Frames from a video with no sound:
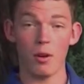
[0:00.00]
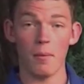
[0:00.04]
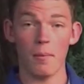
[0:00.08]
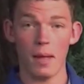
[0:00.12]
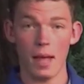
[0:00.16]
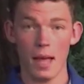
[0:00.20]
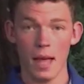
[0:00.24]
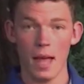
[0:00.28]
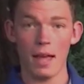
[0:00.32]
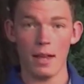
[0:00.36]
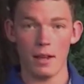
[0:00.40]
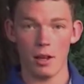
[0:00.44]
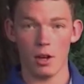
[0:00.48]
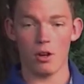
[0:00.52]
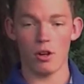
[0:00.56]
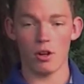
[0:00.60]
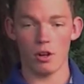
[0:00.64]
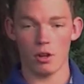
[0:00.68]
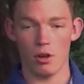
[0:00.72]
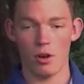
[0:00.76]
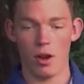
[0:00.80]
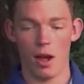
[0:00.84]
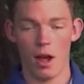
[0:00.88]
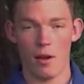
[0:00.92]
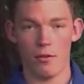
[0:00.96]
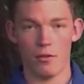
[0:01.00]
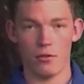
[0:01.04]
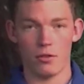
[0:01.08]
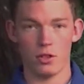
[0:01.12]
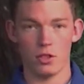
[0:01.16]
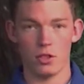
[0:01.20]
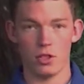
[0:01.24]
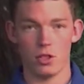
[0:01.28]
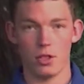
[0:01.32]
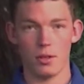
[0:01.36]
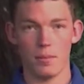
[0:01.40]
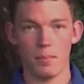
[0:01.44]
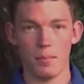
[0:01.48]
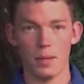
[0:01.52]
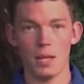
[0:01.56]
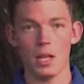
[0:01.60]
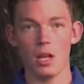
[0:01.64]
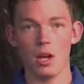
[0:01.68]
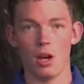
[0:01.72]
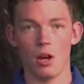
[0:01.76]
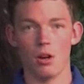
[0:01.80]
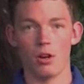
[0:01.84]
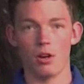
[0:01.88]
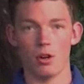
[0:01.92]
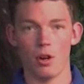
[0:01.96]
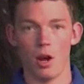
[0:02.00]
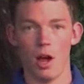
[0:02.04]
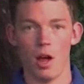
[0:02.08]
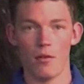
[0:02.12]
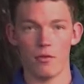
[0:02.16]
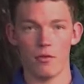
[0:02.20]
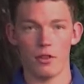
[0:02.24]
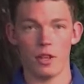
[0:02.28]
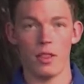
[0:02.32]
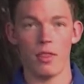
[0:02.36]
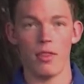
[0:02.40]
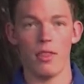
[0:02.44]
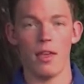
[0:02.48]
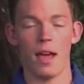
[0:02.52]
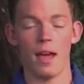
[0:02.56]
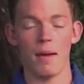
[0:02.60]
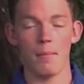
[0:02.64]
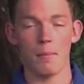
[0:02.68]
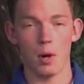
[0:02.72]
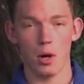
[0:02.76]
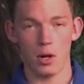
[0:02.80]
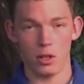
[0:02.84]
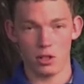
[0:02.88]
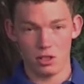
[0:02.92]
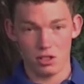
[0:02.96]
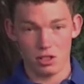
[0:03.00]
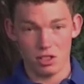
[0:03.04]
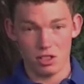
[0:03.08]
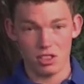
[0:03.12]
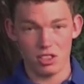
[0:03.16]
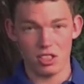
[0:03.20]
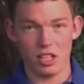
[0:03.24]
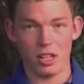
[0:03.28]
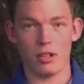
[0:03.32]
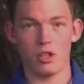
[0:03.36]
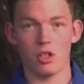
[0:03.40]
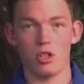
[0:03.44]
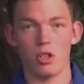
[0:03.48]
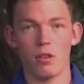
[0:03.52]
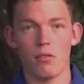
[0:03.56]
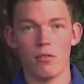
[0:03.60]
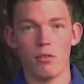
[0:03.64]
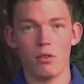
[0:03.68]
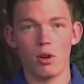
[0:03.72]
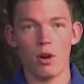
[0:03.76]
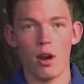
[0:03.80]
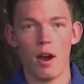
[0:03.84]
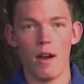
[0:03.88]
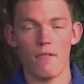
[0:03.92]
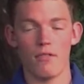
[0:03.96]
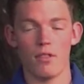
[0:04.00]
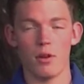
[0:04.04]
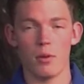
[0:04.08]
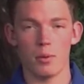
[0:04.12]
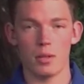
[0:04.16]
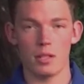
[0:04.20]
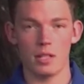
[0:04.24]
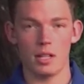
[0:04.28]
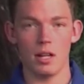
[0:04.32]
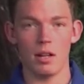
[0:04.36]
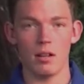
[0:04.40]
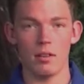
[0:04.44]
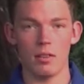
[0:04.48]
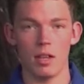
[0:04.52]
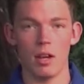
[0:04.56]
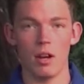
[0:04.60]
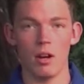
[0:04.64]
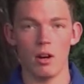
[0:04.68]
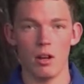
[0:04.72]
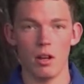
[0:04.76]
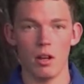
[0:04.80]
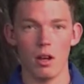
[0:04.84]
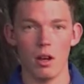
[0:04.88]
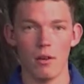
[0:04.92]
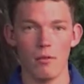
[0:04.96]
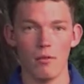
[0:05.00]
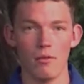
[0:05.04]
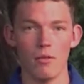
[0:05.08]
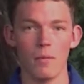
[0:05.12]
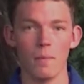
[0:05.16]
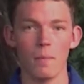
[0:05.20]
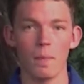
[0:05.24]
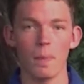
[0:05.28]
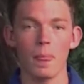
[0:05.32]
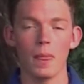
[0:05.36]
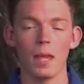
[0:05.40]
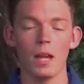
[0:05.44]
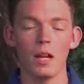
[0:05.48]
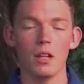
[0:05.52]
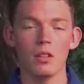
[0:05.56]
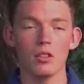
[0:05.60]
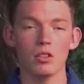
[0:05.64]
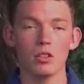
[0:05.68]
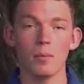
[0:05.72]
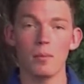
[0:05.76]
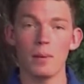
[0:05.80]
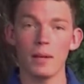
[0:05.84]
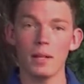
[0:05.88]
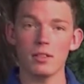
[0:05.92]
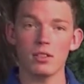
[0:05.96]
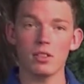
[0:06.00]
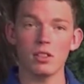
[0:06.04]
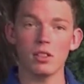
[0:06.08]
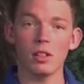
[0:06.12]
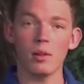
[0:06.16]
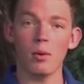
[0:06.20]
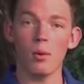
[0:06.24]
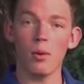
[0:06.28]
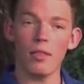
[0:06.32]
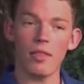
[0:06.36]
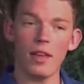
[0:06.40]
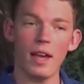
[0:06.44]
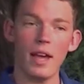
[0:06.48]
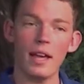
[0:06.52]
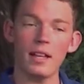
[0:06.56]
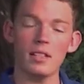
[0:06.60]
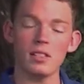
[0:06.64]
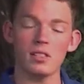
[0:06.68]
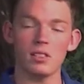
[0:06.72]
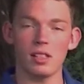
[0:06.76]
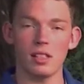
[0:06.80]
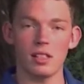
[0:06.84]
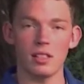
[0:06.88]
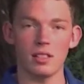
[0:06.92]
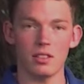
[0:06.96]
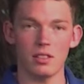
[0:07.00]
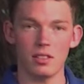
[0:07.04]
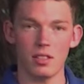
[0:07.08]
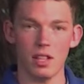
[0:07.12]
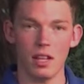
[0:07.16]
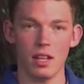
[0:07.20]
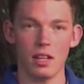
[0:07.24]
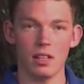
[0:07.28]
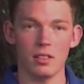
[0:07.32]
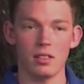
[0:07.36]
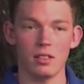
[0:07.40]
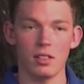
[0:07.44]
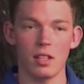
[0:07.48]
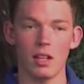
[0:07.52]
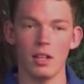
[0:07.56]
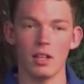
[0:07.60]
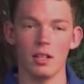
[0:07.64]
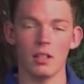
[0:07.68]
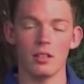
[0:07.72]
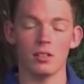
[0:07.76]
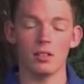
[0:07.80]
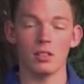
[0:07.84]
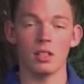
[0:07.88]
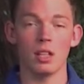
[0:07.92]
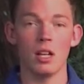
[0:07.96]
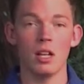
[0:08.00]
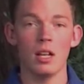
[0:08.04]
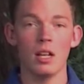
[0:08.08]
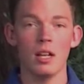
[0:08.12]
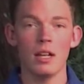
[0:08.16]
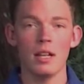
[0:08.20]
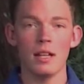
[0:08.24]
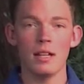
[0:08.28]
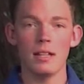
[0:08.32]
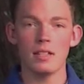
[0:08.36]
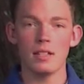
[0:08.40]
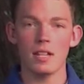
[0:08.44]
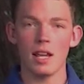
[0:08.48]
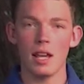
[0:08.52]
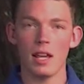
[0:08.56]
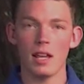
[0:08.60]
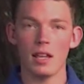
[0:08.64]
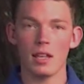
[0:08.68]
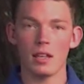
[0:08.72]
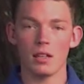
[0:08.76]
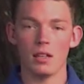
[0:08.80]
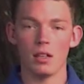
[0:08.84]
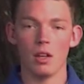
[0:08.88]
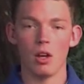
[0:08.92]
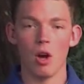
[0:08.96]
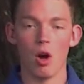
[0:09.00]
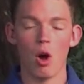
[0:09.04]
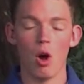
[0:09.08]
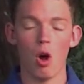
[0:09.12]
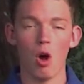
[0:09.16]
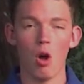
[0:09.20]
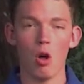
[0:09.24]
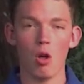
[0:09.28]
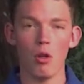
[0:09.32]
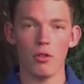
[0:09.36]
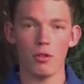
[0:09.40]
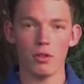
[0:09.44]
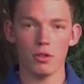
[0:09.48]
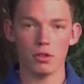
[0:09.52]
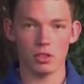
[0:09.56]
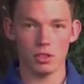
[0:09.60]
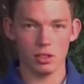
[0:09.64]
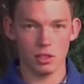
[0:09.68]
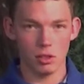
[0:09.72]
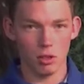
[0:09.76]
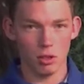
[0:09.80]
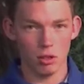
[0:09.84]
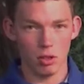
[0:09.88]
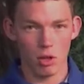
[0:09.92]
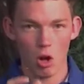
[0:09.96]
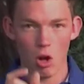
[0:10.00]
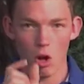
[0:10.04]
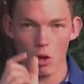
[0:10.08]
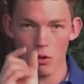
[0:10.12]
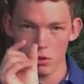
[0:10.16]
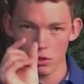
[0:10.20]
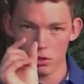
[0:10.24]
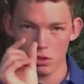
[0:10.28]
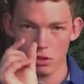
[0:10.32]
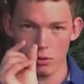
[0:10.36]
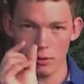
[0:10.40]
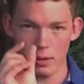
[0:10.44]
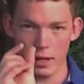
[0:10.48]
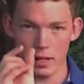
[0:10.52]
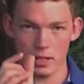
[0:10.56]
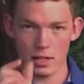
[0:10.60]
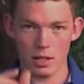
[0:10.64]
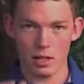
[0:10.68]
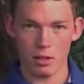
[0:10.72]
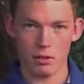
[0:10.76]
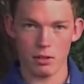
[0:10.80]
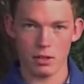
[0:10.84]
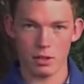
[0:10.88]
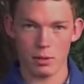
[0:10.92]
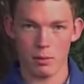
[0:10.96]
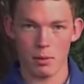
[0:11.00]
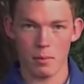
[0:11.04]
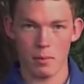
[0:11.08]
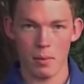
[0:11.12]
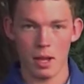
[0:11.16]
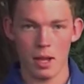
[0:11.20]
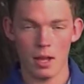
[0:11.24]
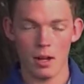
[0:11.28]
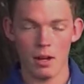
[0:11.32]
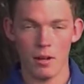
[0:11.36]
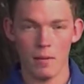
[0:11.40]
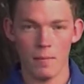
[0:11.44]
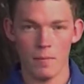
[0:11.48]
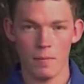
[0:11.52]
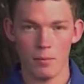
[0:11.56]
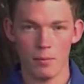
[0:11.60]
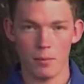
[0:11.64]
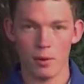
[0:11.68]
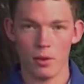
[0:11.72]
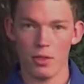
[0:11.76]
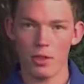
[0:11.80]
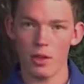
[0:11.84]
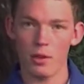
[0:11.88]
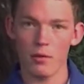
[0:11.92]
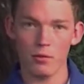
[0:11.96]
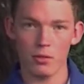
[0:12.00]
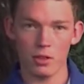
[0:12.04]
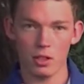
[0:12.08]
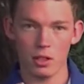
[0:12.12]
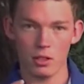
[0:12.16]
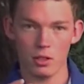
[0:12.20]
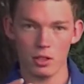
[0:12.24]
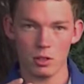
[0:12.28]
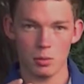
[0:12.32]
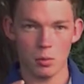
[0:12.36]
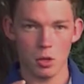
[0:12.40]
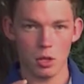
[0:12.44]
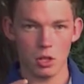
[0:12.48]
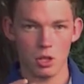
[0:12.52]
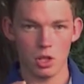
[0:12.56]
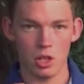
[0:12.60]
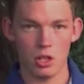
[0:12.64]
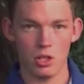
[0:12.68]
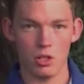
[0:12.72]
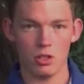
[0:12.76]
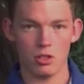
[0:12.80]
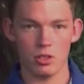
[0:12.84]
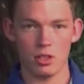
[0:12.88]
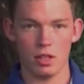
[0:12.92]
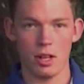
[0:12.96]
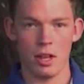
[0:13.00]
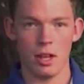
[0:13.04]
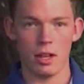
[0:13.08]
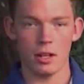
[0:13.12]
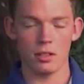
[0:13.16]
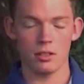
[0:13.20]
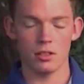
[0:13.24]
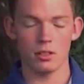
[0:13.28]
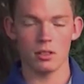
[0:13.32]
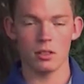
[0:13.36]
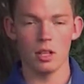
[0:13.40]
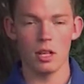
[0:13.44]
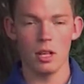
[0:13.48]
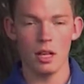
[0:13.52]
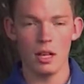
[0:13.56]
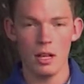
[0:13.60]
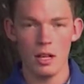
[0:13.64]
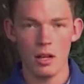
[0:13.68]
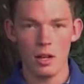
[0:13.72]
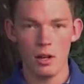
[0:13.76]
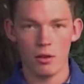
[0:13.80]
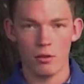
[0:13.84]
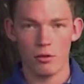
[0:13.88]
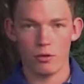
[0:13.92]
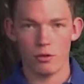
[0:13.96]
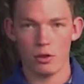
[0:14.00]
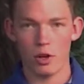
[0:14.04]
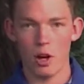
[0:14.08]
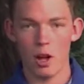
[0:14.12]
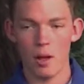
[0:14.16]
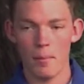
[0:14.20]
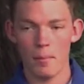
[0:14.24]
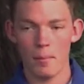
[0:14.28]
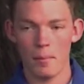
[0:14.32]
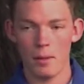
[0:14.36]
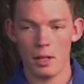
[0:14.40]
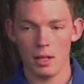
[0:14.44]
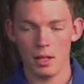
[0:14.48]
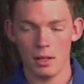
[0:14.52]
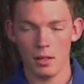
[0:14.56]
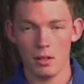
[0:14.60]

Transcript: a on our graph to b on our graph, and that marks the section of the graph that we're taking the area of. So basically what the s thing is saying, is take all those little rectangles that we made with infinitely small changes in x from